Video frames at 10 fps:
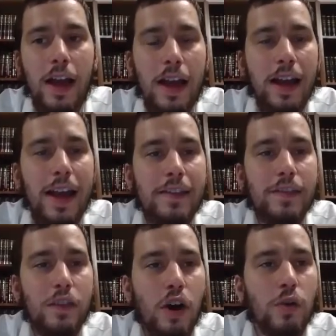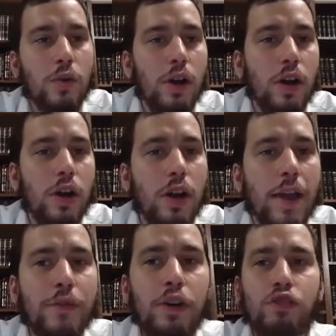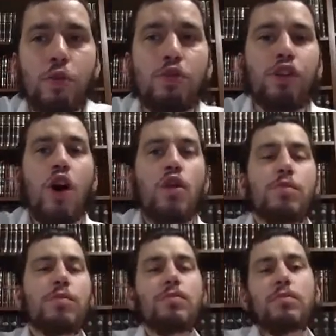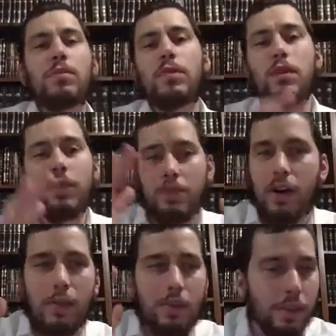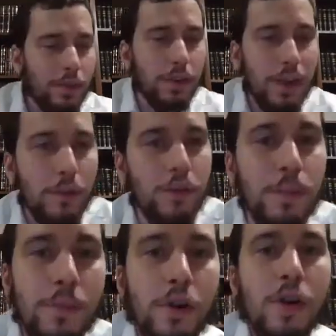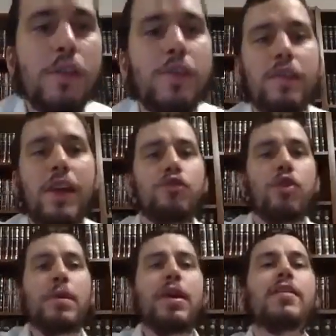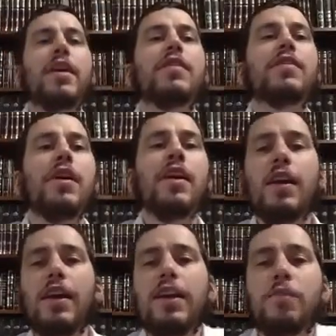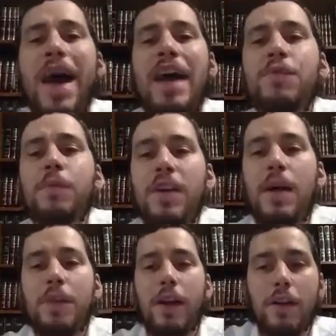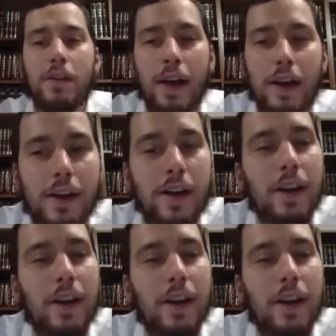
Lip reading: I guess every Jewish home is obviously different levels of observance, etc., but is banned from something, right?